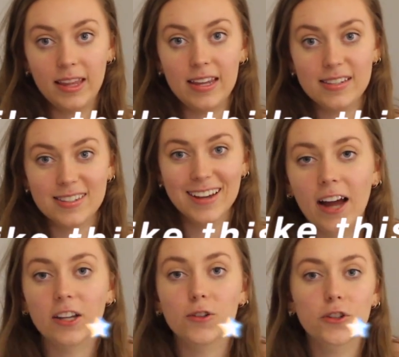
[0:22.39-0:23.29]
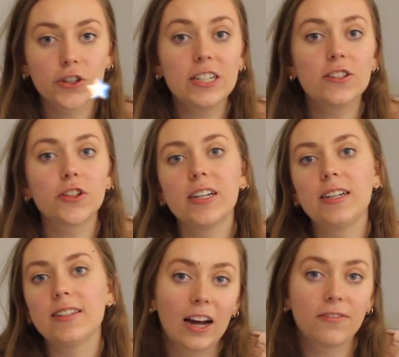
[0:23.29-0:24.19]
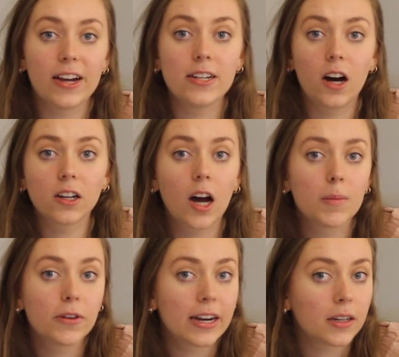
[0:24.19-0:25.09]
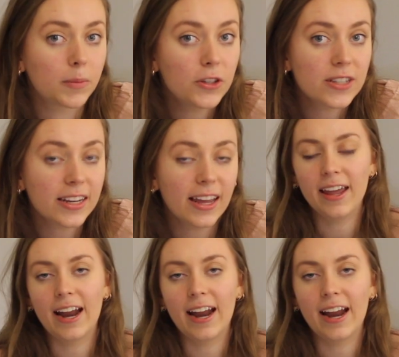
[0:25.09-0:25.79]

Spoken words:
this, how to use green screens, how to find non-copyrighted music,